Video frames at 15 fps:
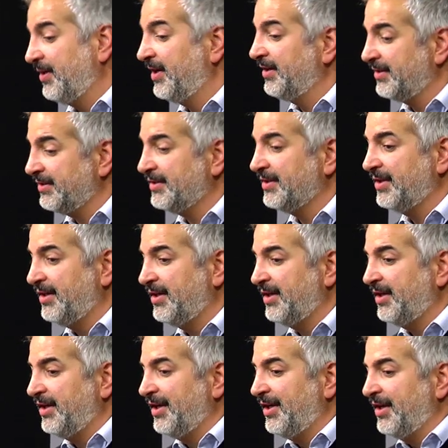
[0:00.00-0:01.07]
Well,
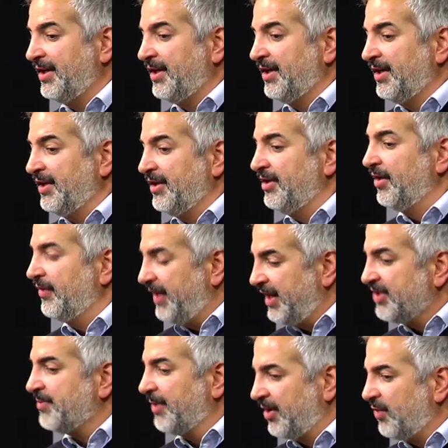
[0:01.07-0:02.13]
that
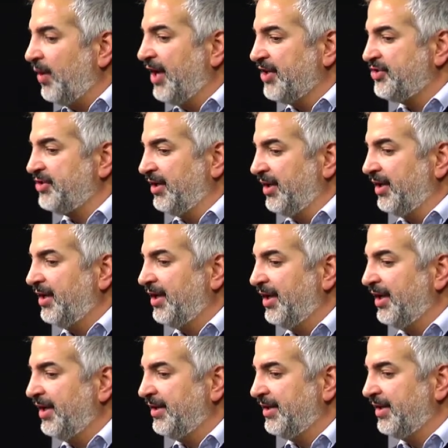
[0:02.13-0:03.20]
is my question,
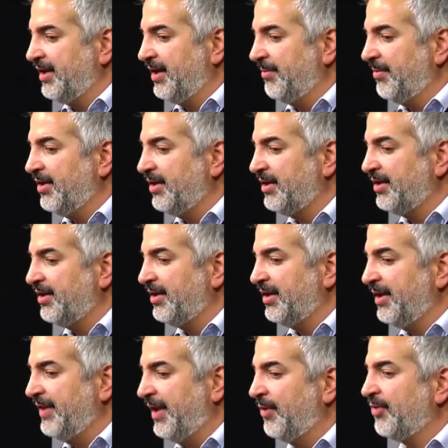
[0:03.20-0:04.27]
and
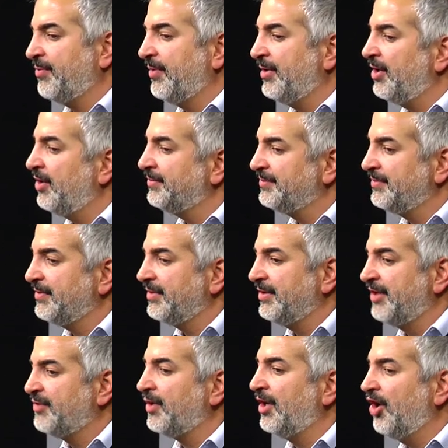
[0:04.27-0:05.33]
that was,
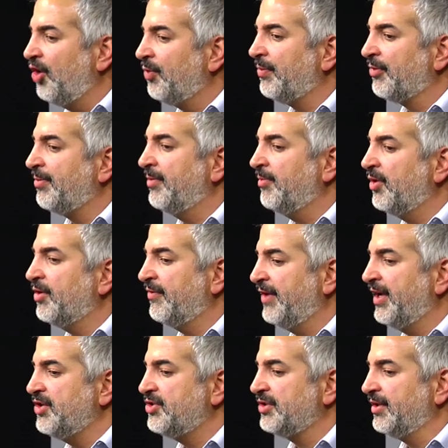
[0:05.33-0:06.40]
that's what I hope was my
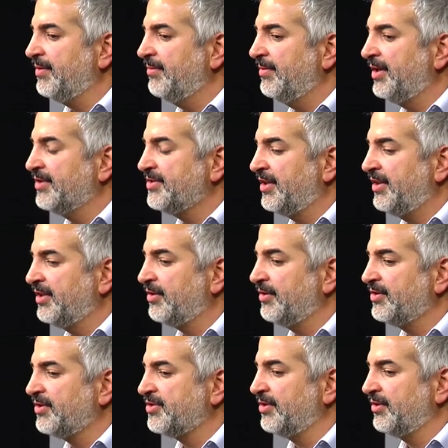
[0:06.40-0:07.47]
motivation, because I think there
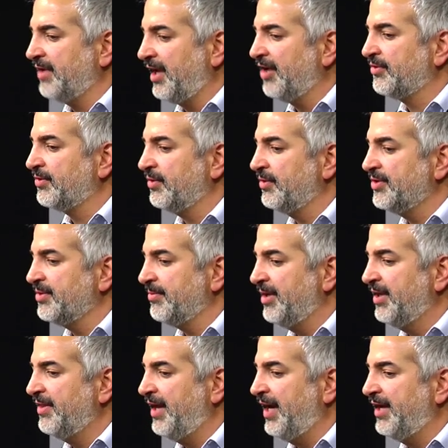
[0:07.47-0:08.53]
is a certain altruism
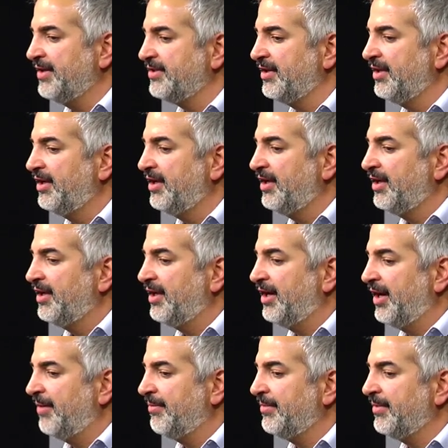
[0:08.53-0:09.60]
in that.
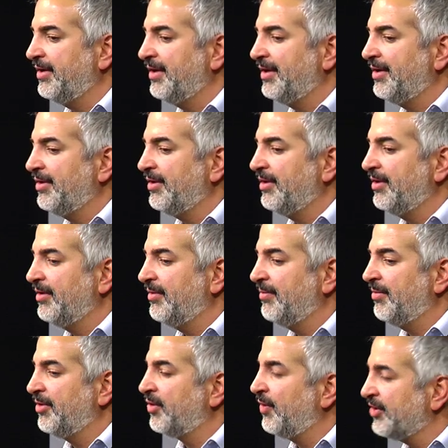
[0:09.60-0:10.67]

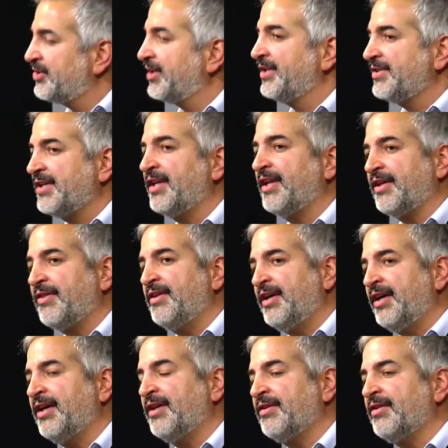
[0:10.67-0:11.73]
But the question I said at the
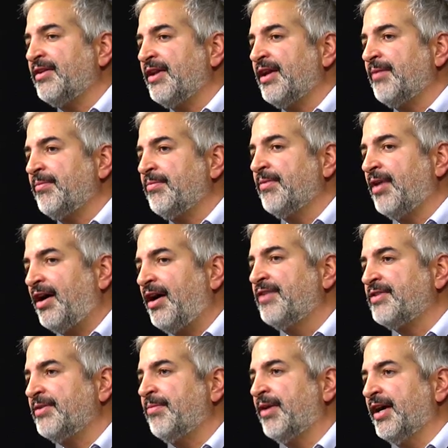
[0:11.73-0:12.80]
end, and that I'm
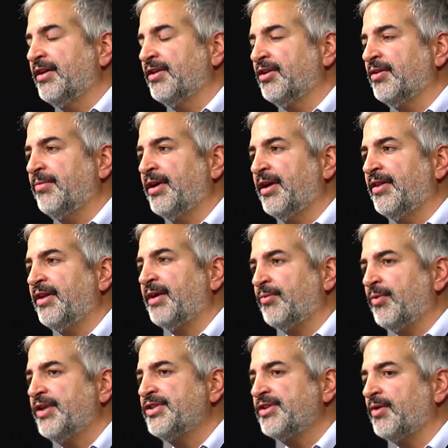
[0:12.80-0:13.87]
haunted by a little bit, and that I'm
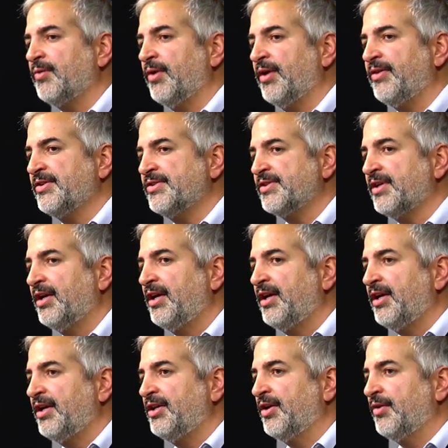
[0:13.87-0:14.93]
wrestling with is,
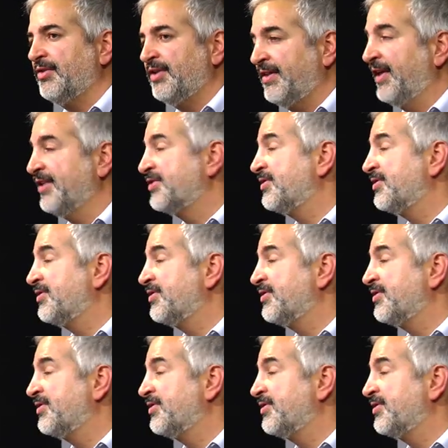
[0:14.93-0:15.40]
did that